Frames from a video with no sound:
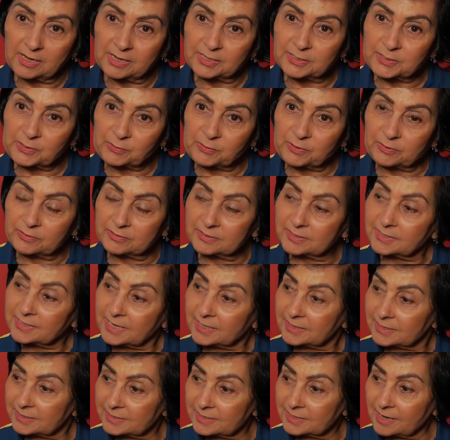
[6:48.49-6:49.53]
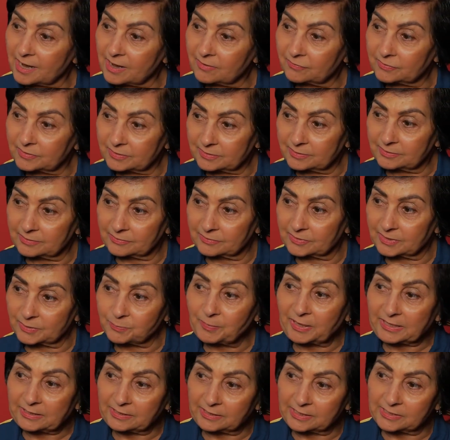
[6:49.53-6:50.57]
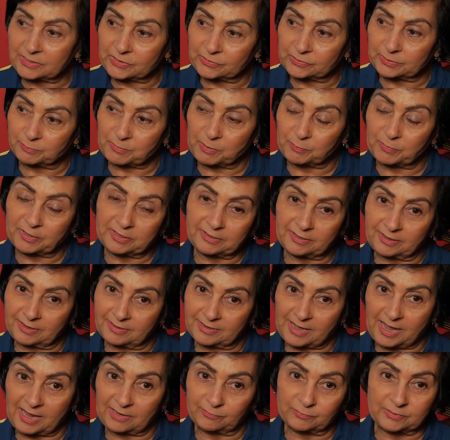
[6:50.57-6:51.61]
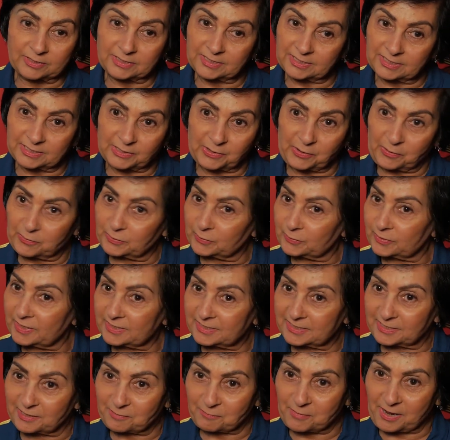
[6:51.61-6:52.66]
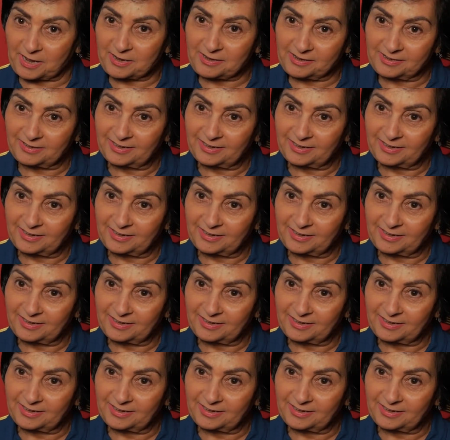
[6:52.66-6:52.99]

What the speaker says: So on Saturday afternoons, matinee shows, my brother and I would just go to the cinema,